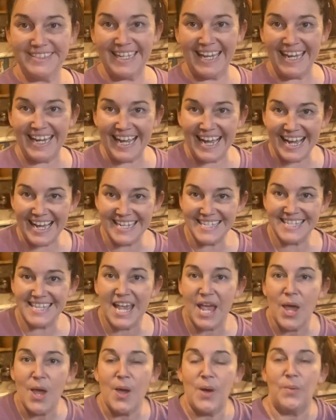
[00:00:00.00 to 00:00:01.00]
Hey guys,
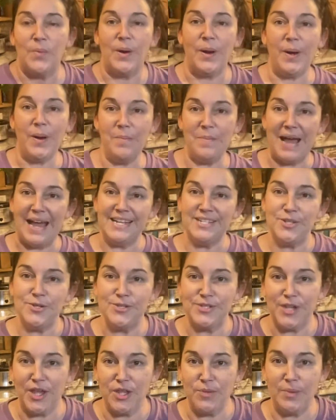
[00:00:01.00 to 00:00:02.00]
welcome back to
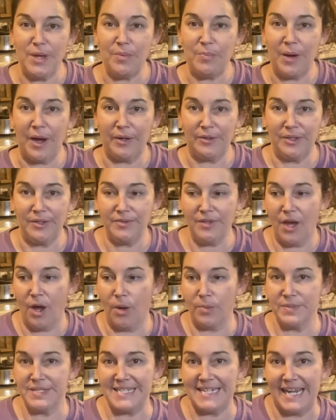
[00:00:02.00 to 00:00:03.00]
Southern Mud Pottery on the
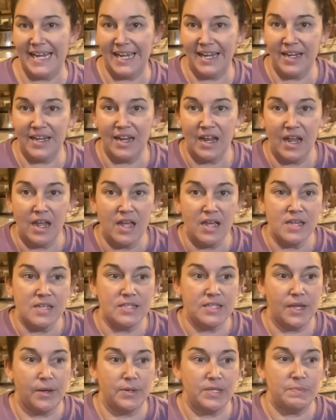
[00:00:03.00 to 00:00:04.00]
Homestead.
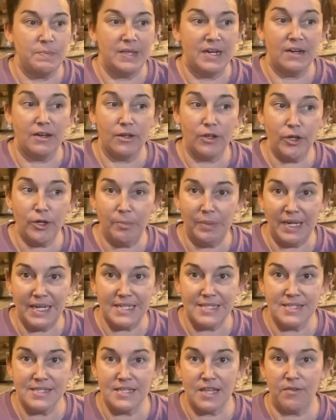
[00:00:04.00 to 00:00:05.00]
So it's been a little
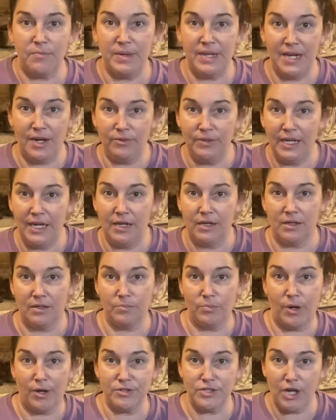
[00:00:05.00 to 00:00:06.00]
bit since I've been on here and
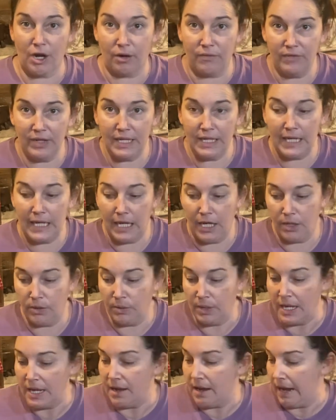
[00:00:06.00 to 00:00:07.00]
brought y'all a video,
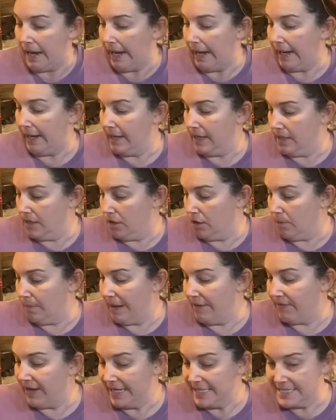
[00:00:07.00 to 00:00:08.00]
and
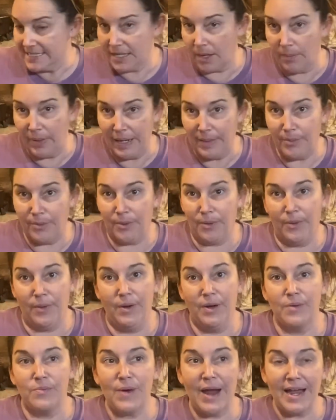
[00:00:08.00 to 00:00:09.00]
I've had some people
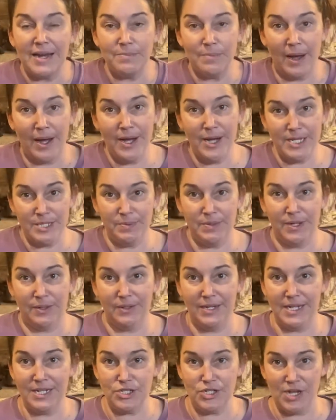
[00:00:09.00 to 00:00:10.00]
writing my husband on
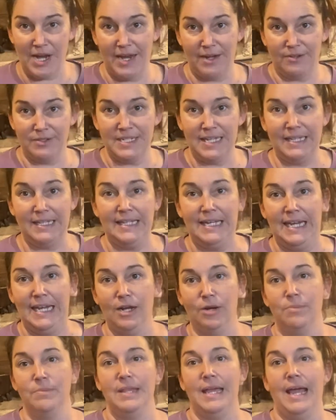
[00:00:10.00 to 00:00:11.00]
his channel telling
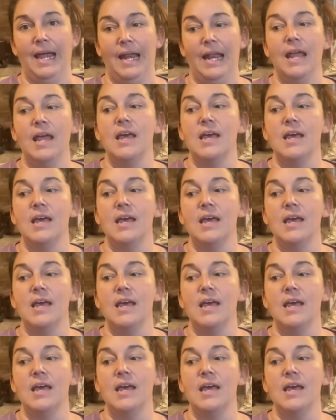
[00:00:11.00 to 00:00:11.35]
him that